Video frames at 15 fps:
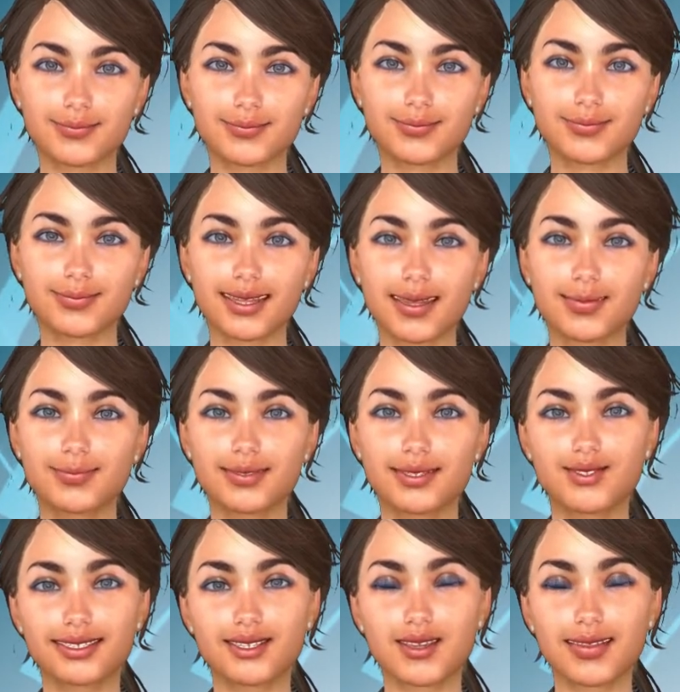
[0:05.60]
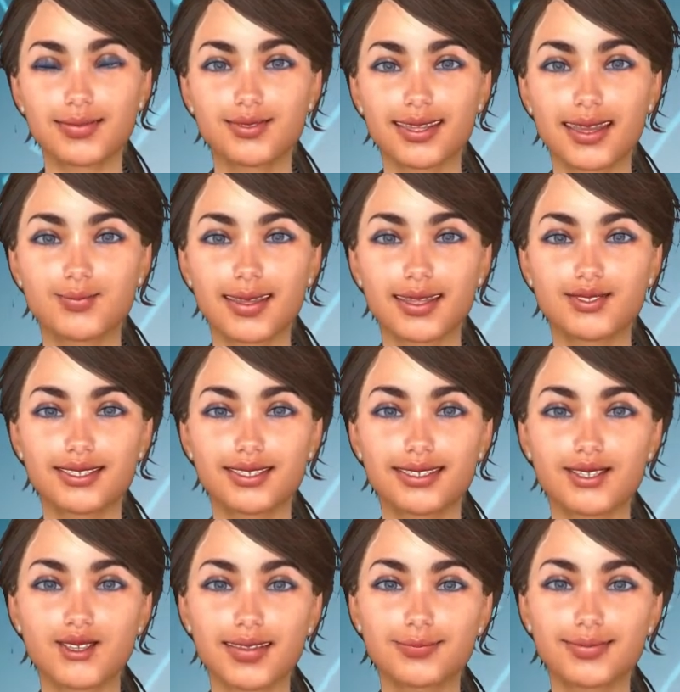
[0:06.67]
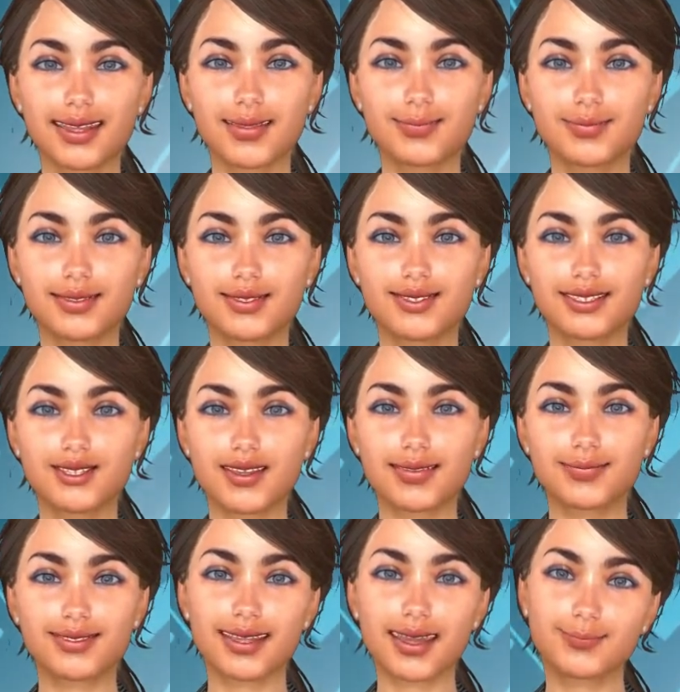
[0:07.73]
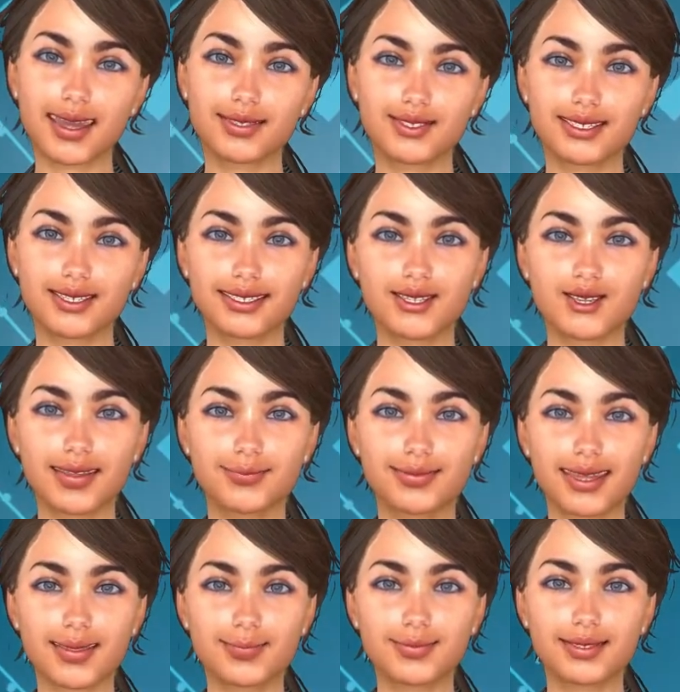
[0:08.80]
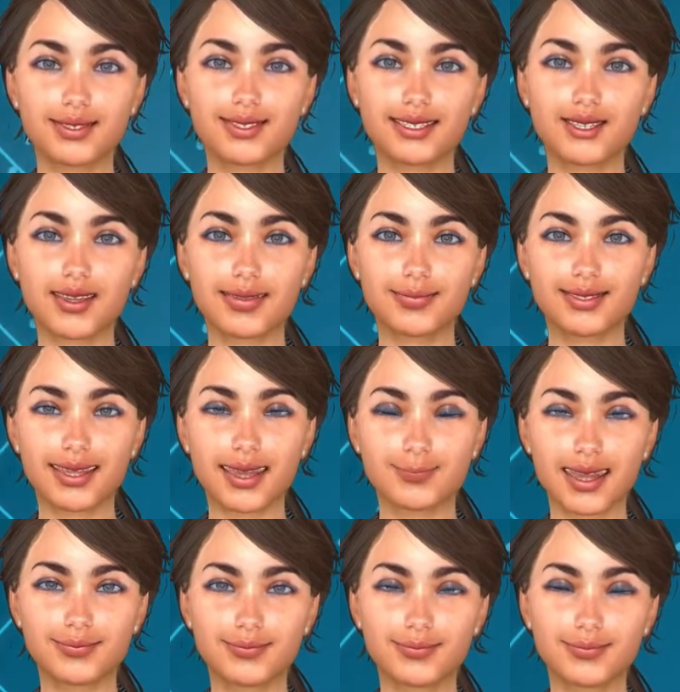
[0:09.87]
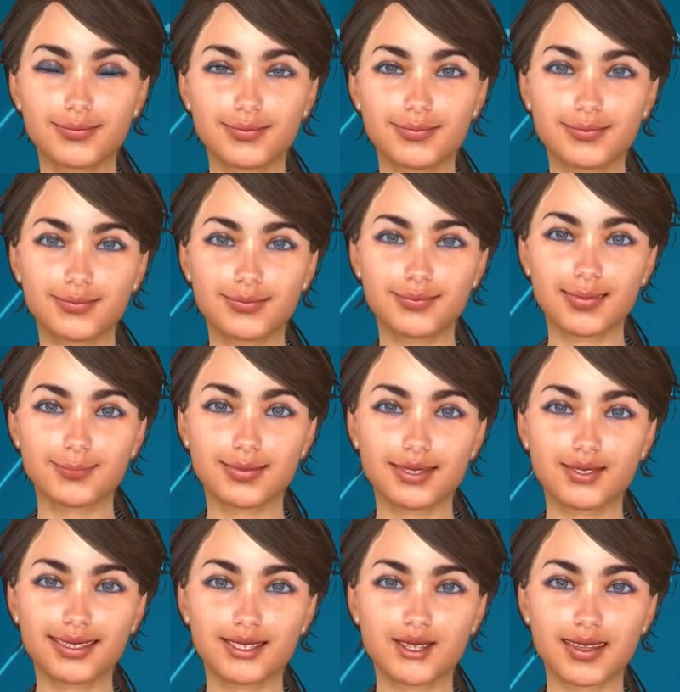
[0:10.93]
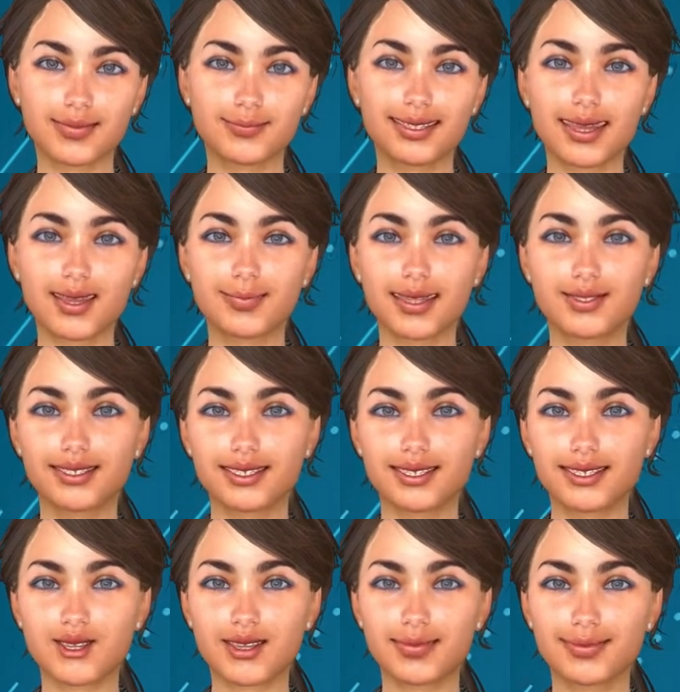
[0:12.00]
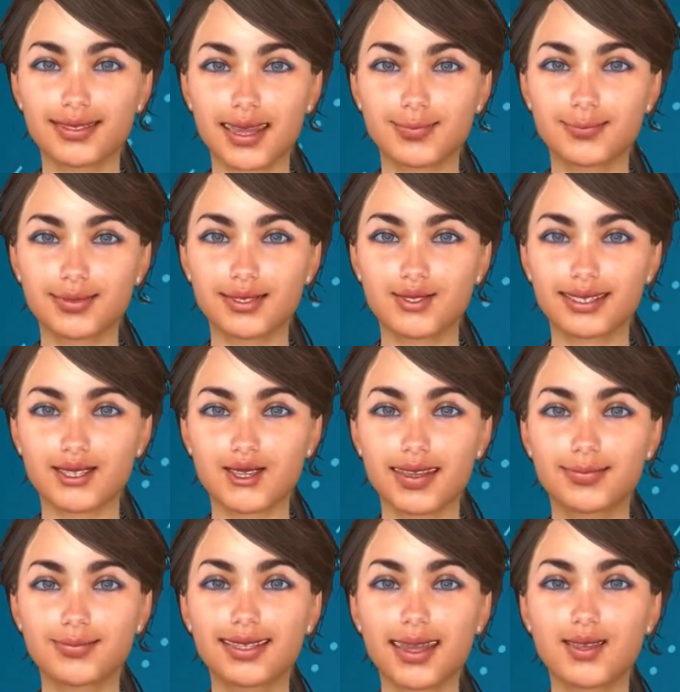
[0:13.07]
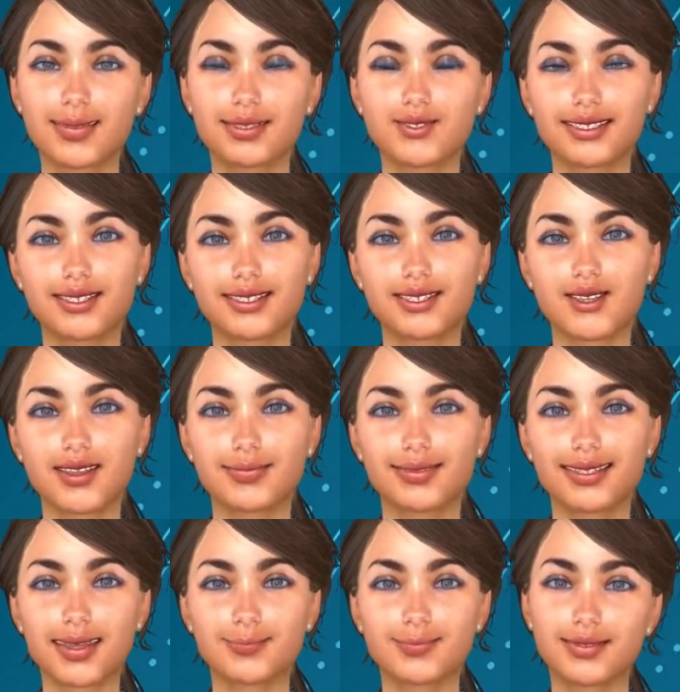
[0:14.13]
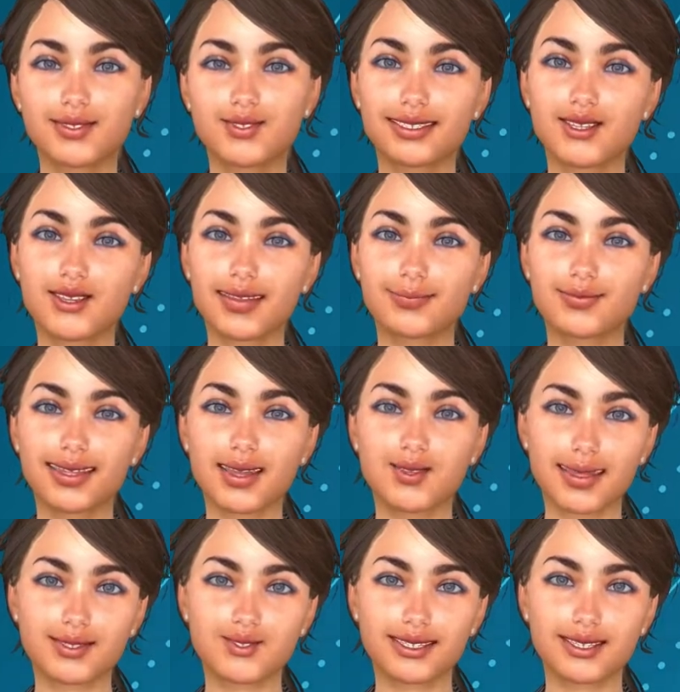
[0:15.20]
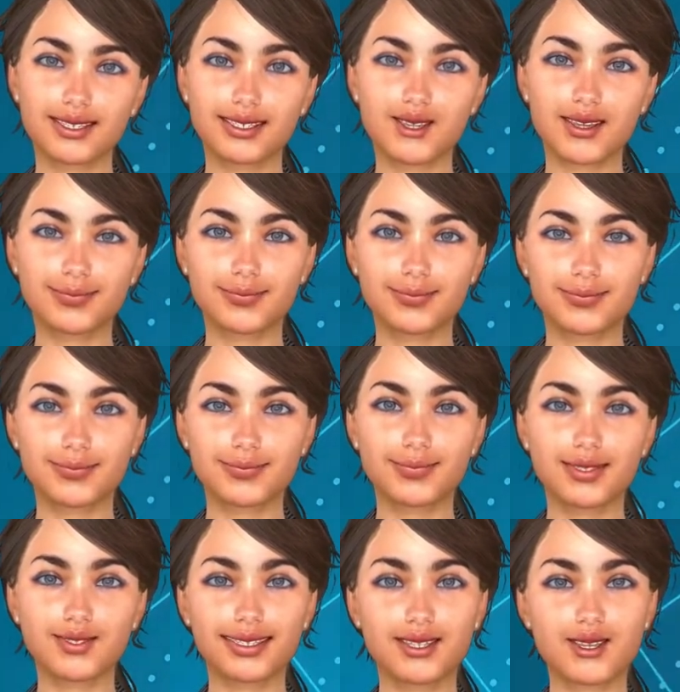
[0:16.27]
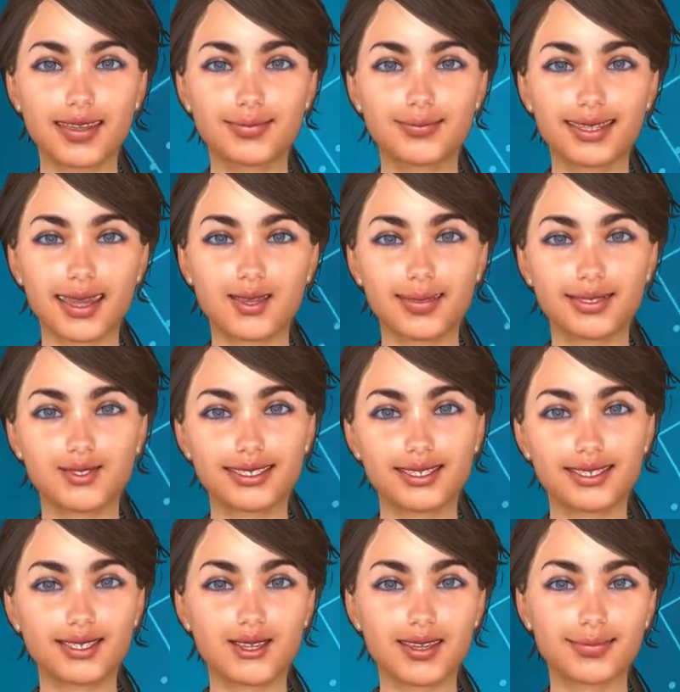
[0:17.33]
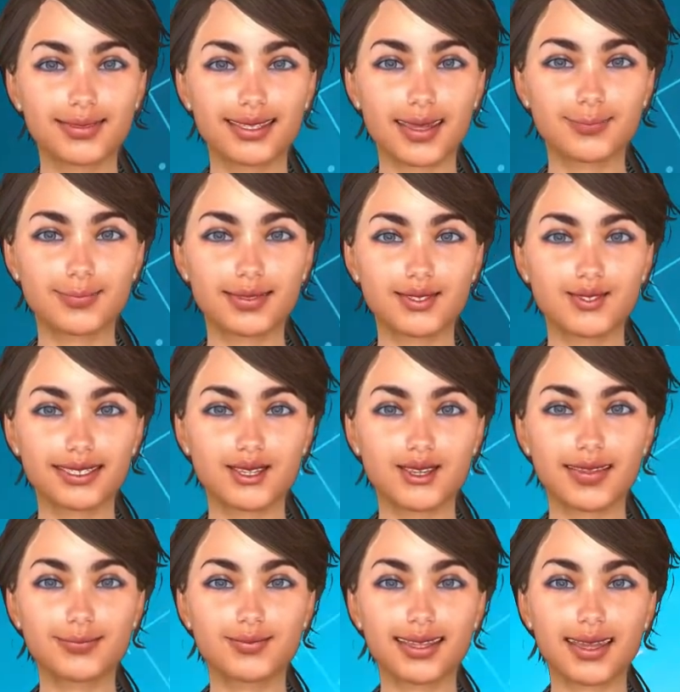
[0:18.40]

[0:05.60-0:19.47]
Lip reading: It can get you on your way to higher salon profits or even a new fun business of your own. Teeth whitening is a multi-billion-dollar industry with massive demand that's growing every day. You only have to see how many ads there are on